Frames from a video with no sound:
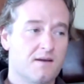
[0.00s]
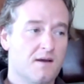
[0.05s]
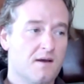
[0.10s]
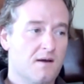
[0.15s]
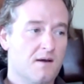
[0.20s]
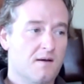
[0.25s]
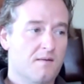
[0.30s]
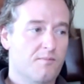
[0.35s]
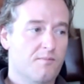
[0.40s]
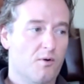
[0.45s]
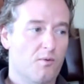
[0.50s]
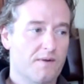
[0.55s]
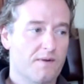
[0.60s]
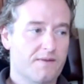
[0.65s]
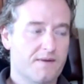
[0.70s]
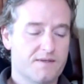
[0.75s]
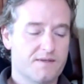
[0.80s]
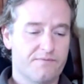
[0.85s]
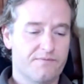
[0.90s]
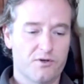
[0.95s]
But what
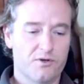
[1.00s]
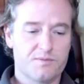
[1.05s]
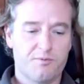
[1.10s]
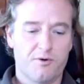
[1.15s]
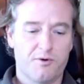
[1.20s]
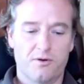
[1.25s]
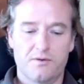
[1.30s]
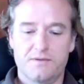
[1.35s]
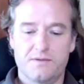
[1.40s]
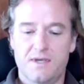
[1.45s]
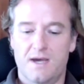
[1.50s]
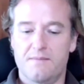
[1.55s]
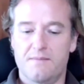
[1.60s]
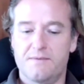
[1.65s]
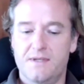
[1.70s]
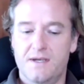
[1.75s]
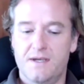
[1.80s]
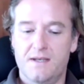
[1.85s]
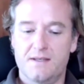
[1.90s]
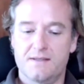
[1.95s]
this first prototype
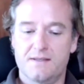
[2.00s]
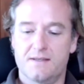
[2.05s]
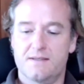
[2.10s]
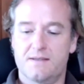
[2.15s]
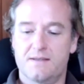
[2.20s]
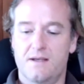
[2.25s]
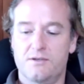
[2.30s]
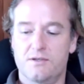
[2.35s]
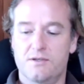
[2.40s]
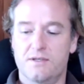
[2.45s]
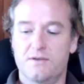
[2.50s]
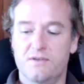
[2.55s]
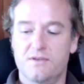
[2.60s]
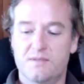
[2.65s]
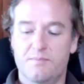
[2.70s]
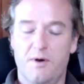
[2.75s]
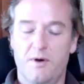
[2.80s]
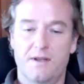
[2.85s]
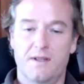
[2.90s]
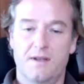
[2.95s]
did is essentially you
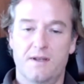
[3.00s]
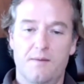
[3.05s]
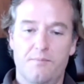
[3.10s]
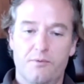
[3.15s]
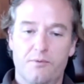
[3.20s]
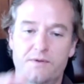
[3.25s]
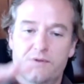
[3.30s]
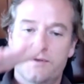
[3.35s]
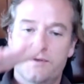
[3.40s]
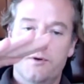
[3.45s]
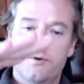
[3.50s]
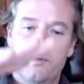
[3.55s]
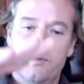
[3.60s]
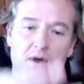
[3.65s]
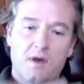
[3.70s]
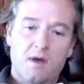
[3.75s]
spun it up with two